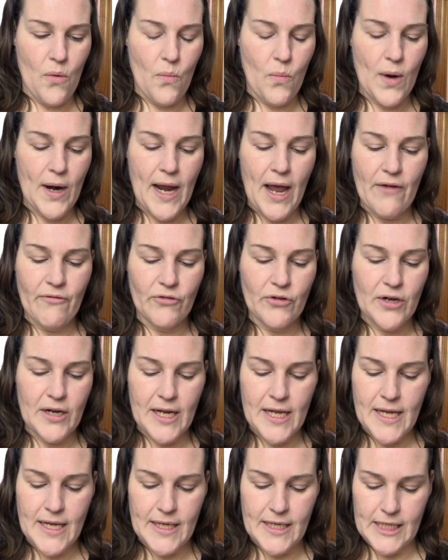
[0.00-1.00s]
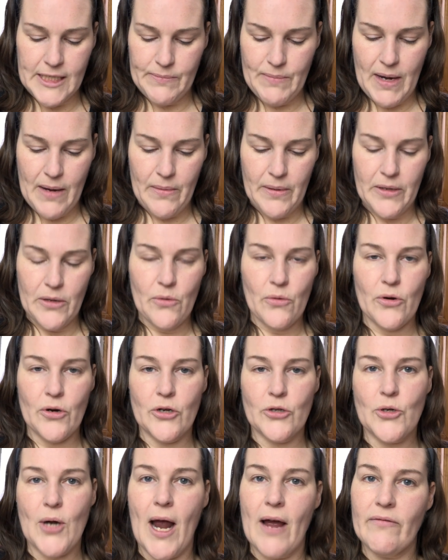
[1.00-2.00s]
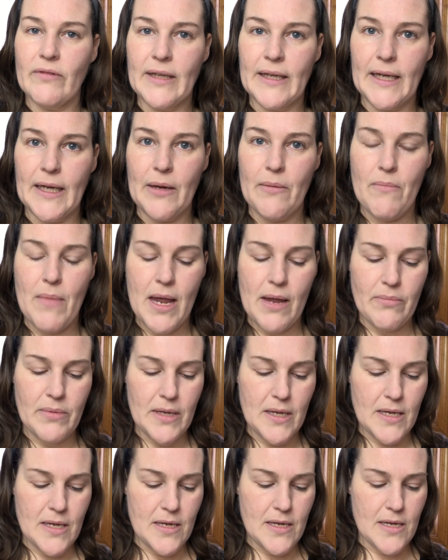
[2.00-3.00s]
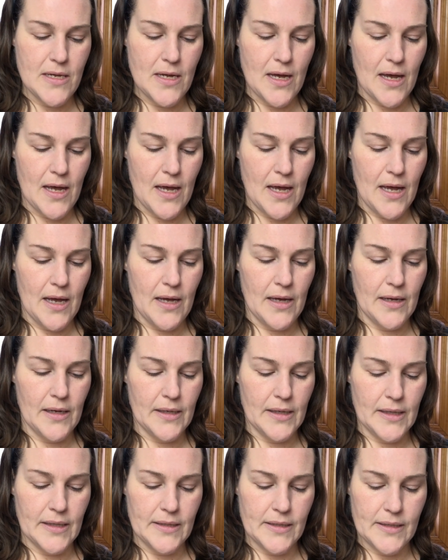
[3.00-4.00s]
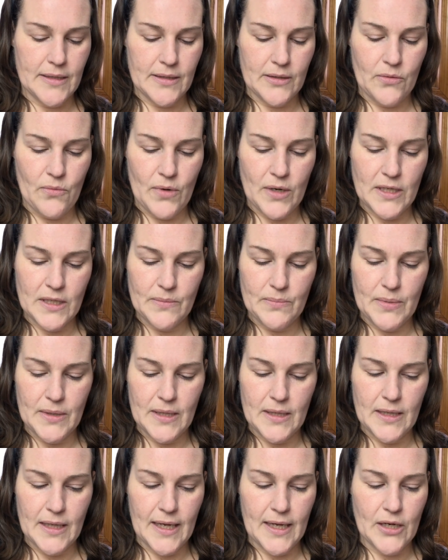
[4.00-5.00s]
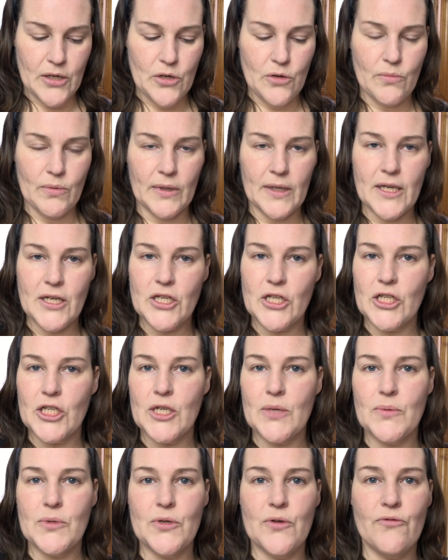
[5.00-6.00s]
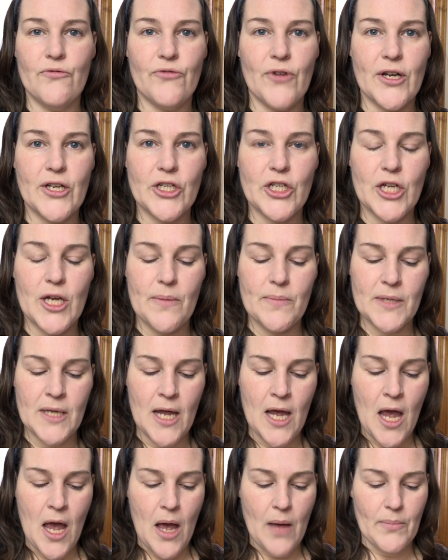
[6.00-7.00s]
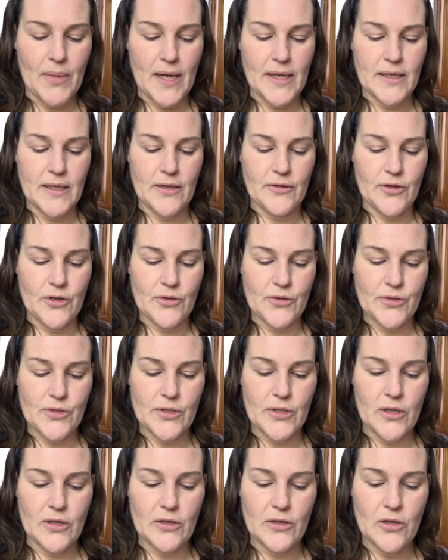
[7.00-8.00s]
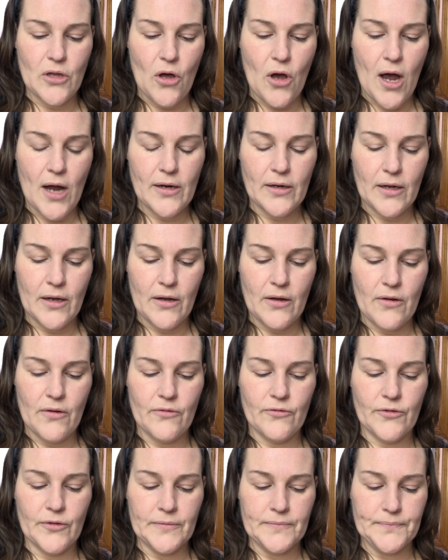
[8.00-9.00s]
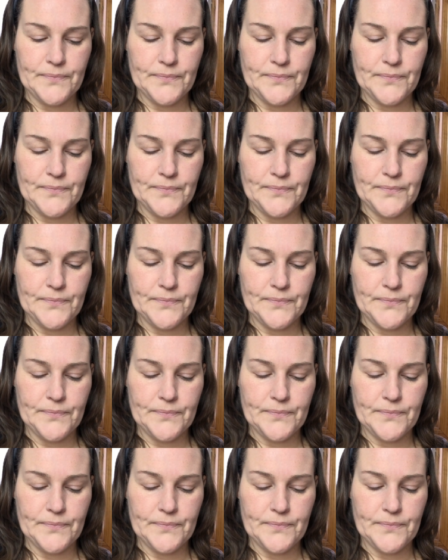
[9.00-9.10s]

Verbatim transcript: whatever it is, maybe you're traveling, maybe uh, it's going to be like new relationships, new friendships, but there's a lot of